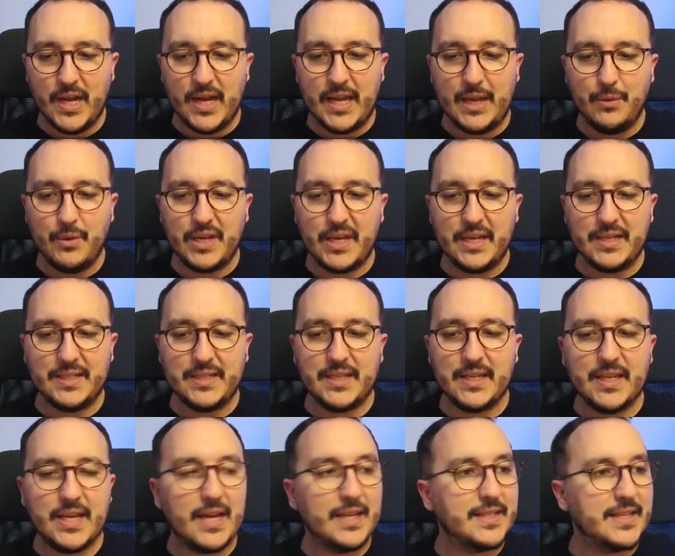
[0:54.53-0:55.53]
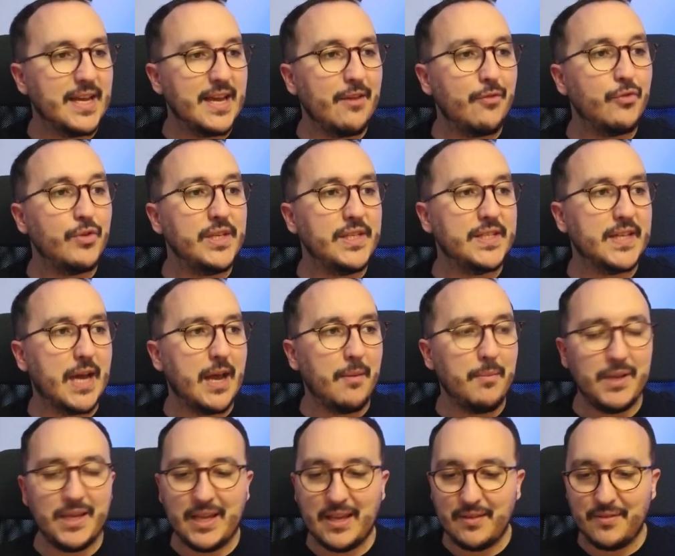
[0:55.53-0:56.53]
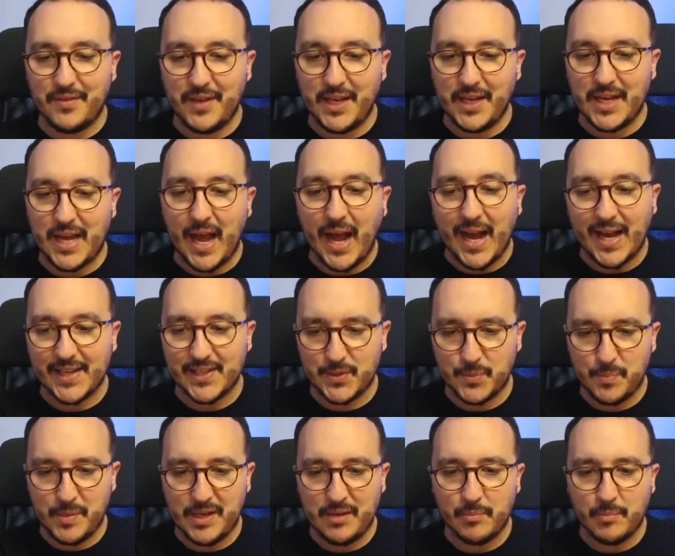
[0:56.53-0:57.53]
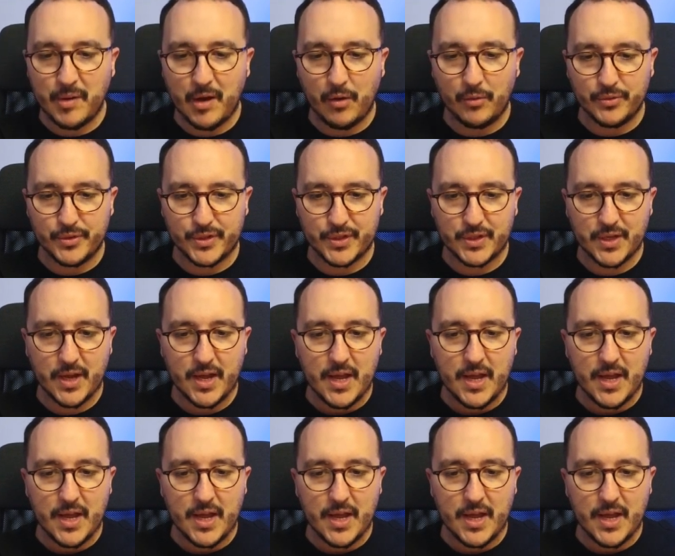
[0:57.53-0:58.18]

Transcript: And we can see that every time Kevin has been bounced.